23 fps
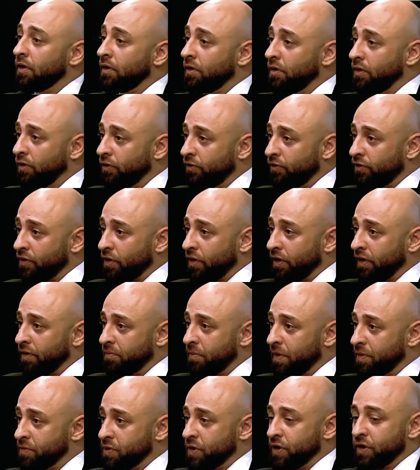you started,
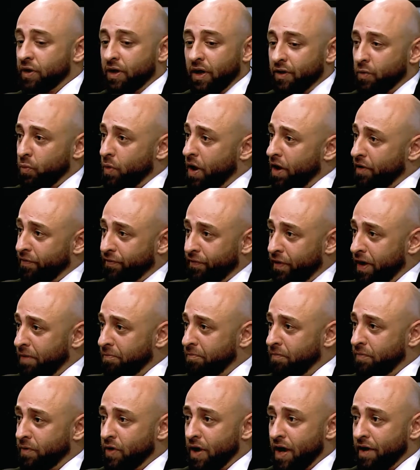you got the wireframe,
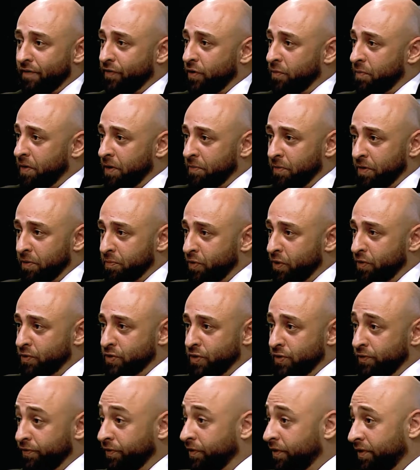you had a few people
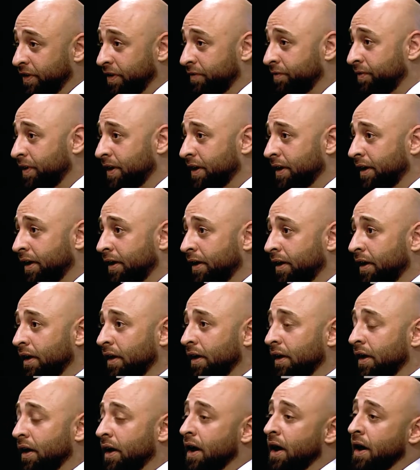approach you for seed funding.
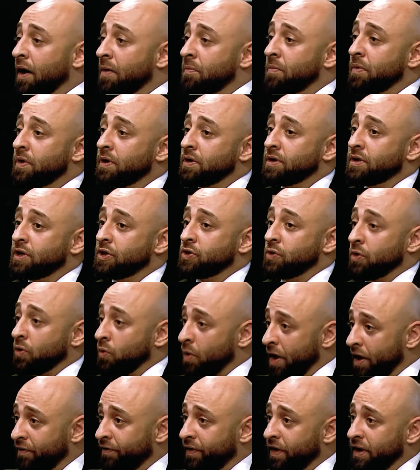Did you
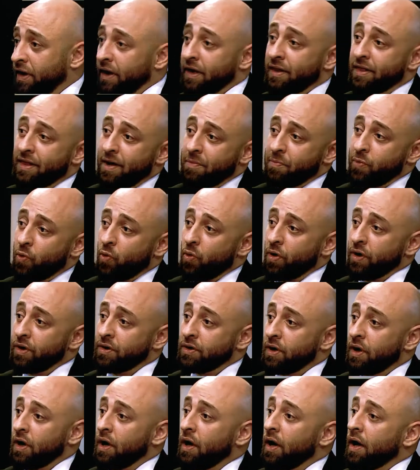acquire funding at that point?
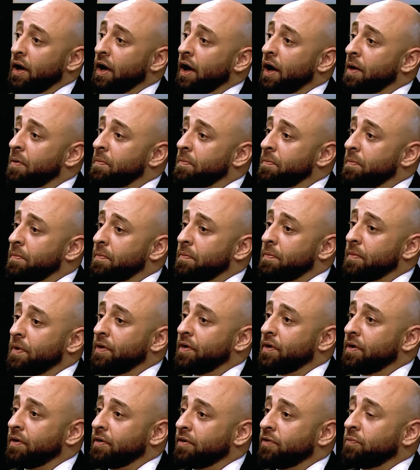
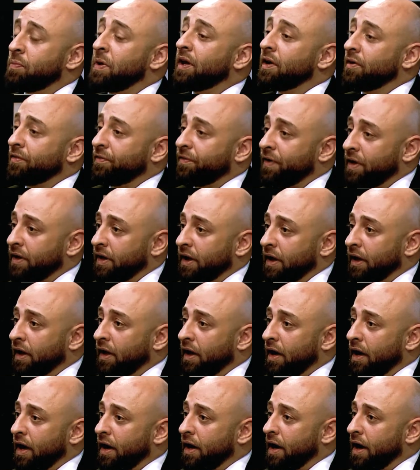Speaking of funding,
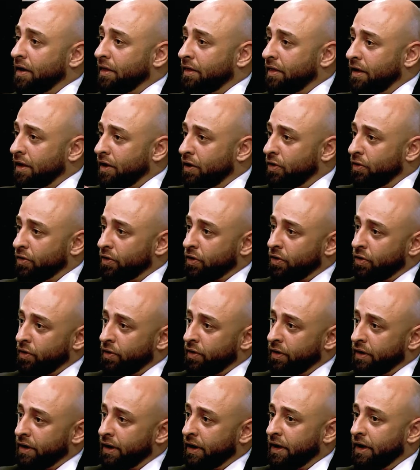I think you're
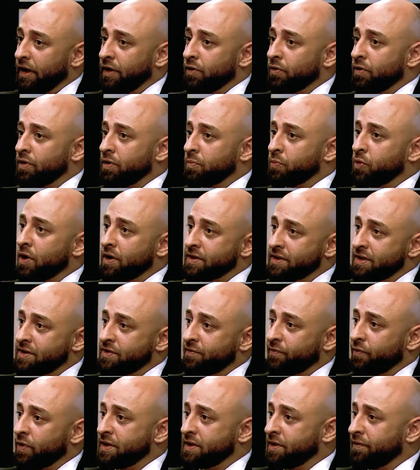currently either in the process
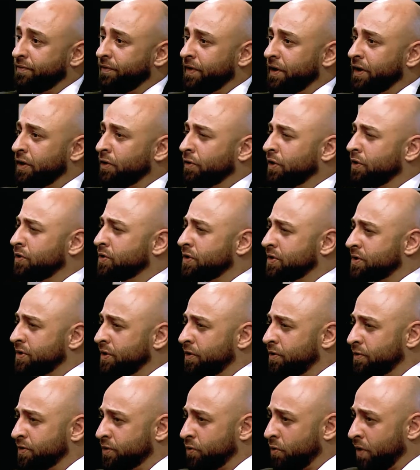of raising funding or you just
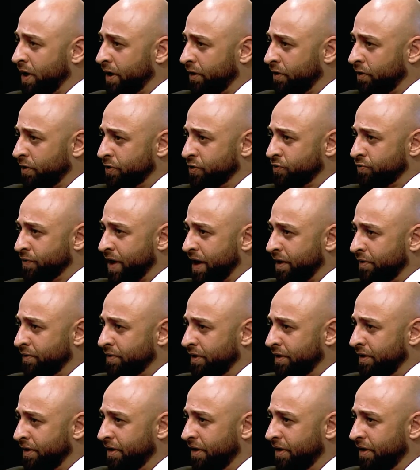closed quite a large round.